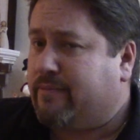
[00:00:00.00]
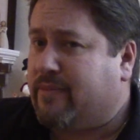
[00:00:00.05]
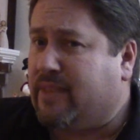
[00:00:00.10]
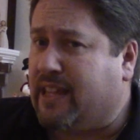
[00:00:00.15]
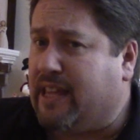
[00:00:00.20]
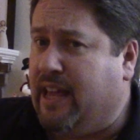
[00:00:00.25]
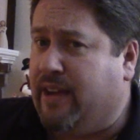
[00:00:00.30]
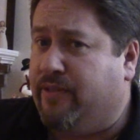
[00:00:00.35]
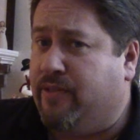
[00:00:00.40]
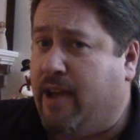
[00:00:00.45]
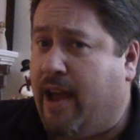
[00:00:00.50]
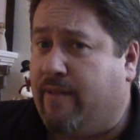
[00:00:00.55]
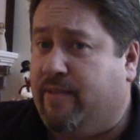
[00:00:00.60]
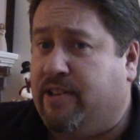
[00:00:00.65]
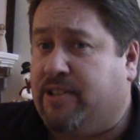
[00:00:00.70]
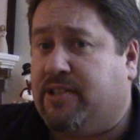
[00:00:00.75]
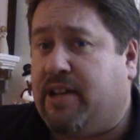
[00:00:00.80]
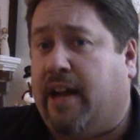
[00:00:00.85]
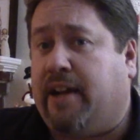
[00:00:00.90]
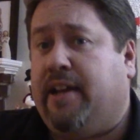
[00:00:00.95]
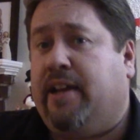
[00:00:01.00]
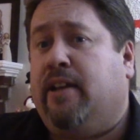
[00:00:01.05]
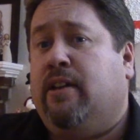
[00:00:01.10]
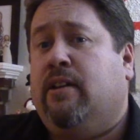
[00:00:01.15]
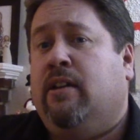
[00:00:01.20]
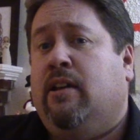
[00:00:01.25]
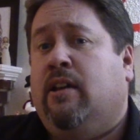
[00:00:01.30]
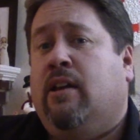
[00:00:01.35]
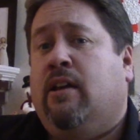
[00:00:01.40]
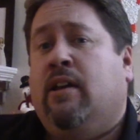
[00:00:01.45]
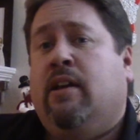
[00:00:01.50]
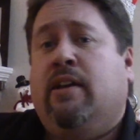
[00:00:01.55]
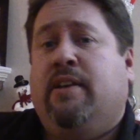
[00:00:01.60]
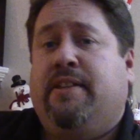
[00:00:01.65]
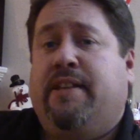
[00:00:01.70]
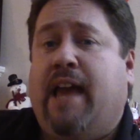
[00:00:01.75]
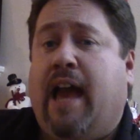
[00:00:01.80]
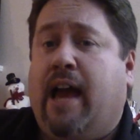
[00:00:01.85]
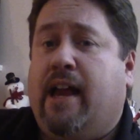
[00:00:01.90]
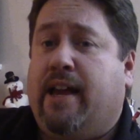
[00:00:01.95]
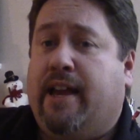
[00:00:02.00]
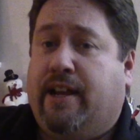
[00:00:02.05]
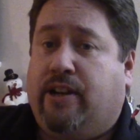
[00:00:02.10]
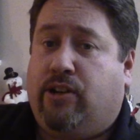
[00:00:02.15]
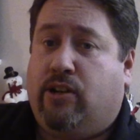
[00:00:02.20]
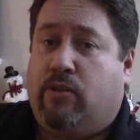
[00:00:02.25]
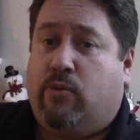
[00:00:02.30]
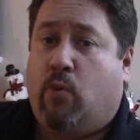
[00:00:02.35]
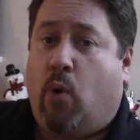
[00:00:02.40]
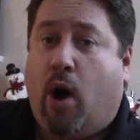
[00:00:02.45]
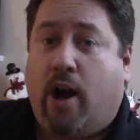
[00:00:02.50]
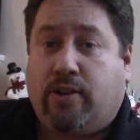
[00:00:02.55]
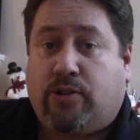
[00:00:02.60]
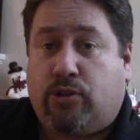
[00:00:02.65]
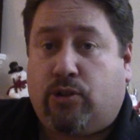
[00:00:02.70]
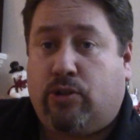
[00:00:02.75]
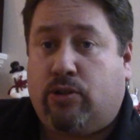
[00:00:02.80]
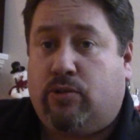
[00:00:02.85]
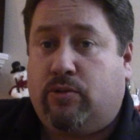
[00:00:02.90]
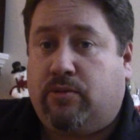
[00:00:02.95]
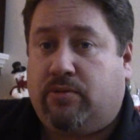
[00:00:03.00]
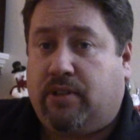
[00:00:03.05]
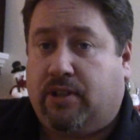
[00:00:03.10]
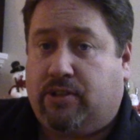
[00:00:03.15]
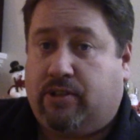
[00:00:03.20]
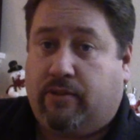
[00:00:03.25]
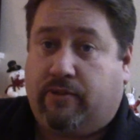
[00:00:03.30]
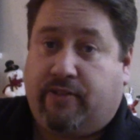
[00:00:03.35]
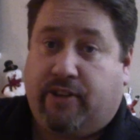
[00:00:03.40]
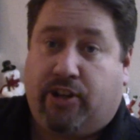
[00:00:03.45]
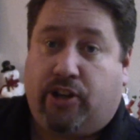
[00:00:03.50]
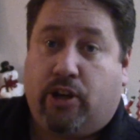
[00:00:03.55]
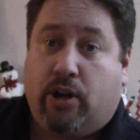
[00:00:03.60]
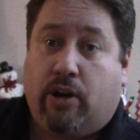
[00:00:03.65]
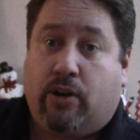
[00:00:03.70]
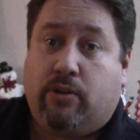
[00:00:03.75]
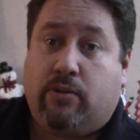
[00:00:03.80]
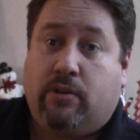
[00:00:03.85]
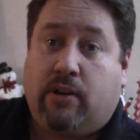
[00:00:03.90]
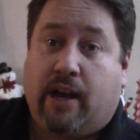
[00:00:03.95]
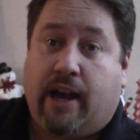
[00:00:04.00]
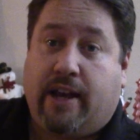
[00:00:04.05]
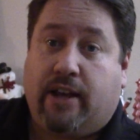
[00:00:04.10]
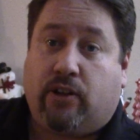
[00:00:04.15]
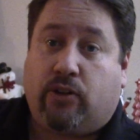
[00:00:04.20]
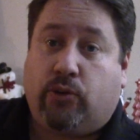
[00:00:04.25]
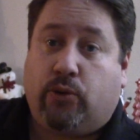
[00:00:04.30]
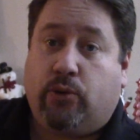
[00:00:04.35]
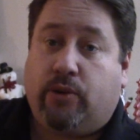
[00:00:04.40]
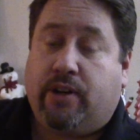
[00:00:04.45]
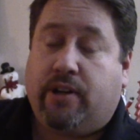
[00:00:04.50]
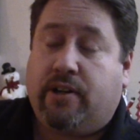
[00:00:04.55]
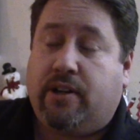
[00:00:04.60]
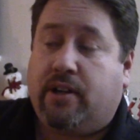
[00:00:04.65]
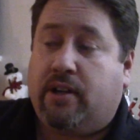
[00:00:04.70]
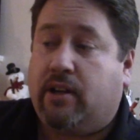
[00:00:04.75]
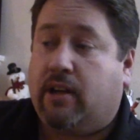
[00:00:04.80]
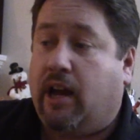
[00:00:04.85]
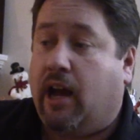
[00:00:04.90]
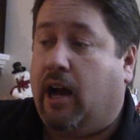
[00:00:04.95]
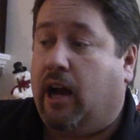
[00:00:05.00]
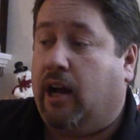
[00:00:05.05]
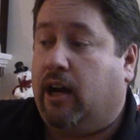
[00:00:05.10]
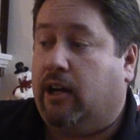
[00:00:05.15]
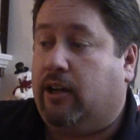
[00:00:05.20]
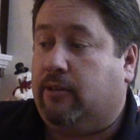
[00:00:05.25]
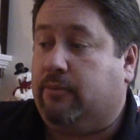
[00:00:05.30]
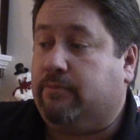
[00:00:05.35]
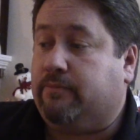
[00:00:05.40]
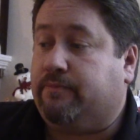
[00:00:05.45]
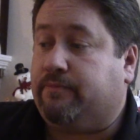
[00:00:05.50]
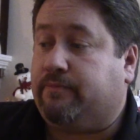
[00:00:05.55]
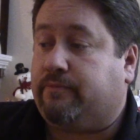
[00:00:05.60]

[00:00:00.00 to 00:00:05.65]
And if you haven't done it yet and you want to, there's a video I included on